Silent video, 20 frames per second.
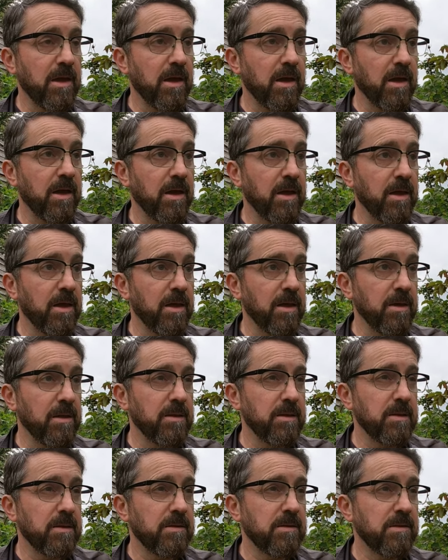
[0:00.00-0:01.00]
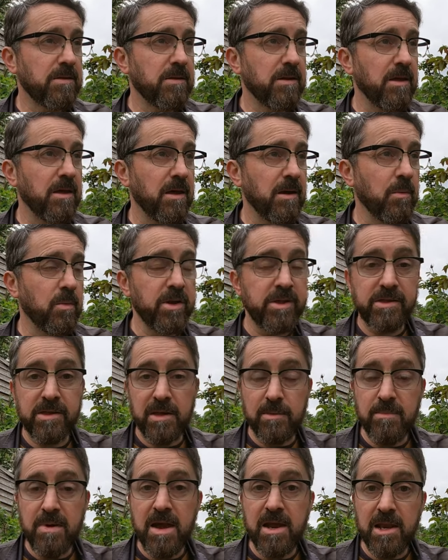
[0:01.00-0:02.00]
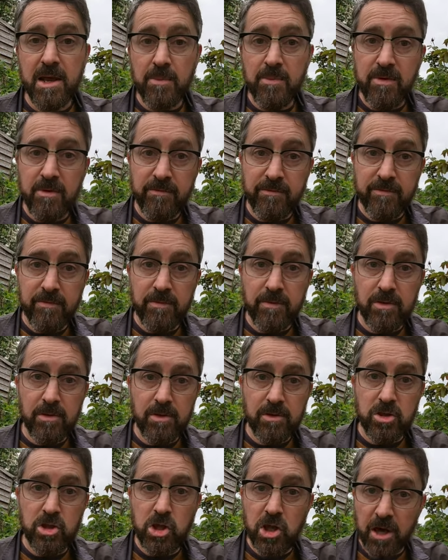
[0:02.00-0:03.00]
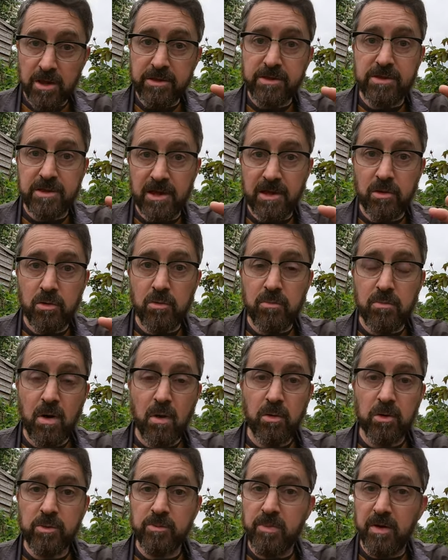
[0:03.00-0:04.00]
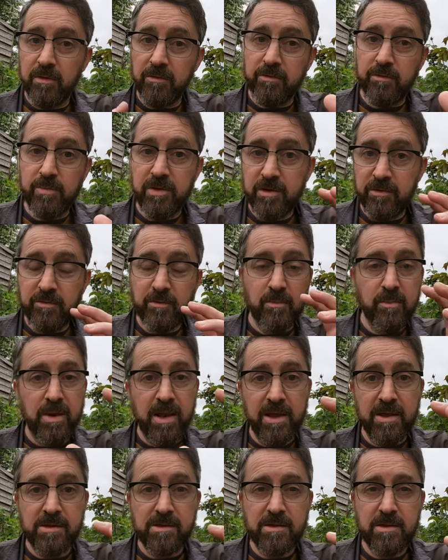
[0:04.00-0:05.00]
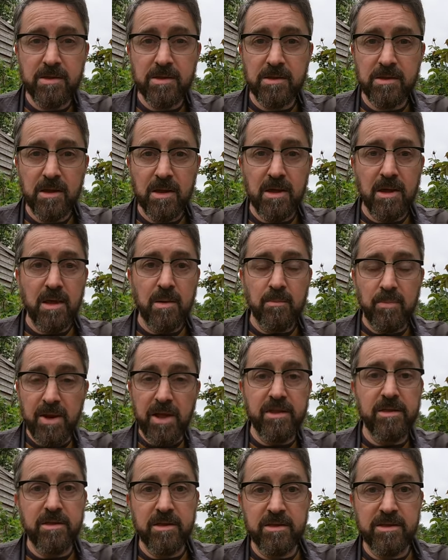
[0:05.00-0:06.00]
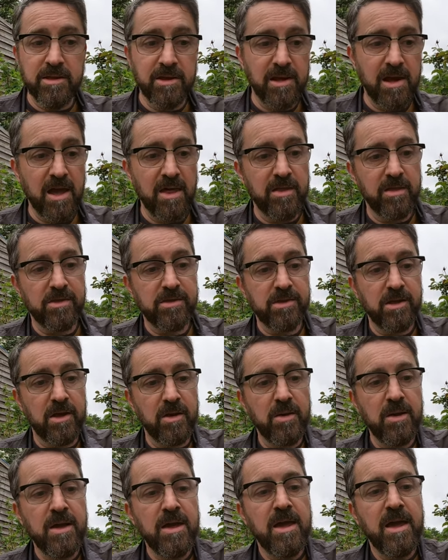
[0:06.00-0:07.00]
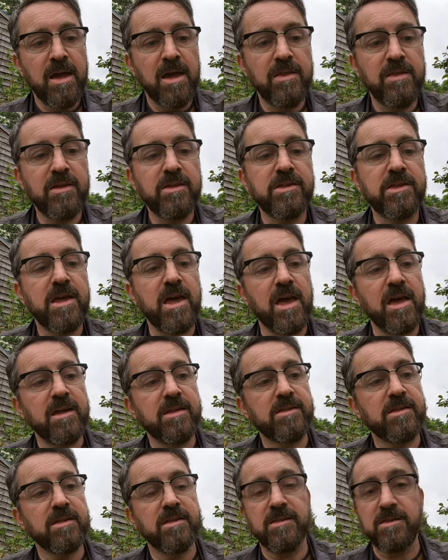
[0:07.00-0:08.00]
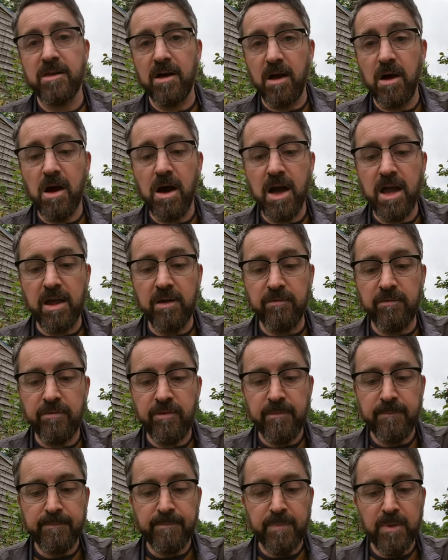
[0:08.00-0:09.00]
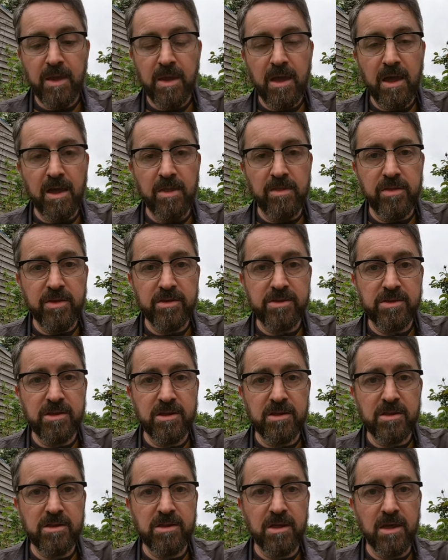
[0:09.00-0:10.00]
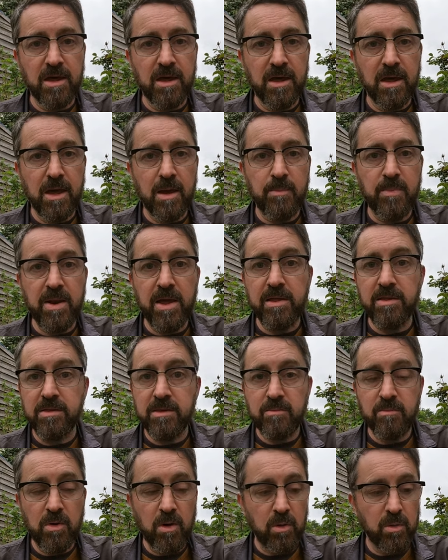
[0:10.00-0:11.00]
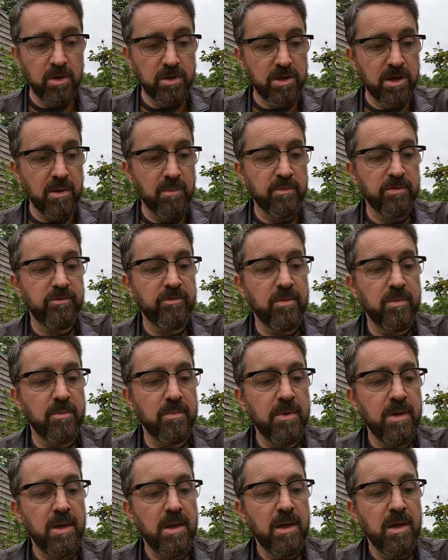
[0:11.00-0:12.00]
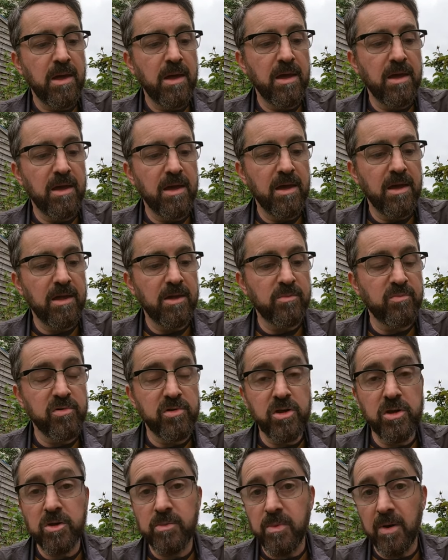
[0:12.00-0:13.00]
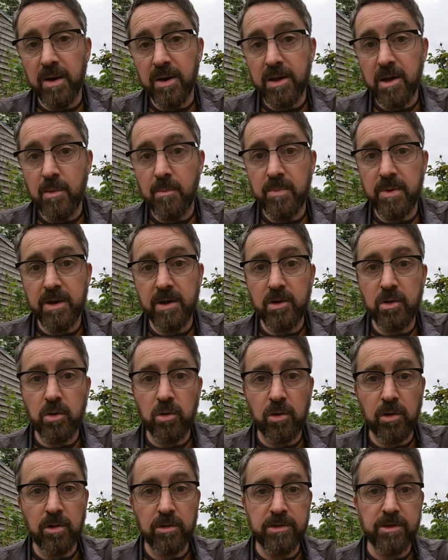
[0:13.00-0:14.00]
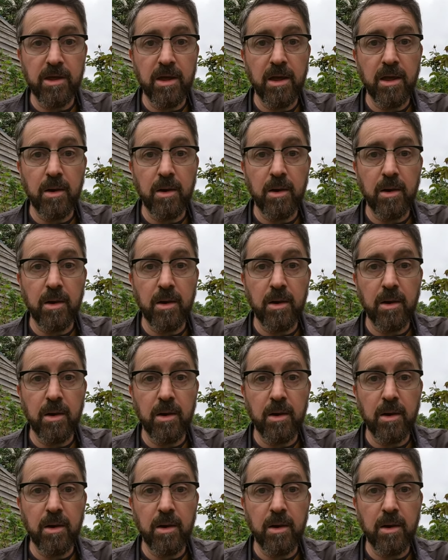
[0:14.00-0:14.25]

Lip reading: a whisky made up of just single malts, but from different places blended together. So in this case, it's the Hive. And this is a blended malt which comes from, it's produced by a company called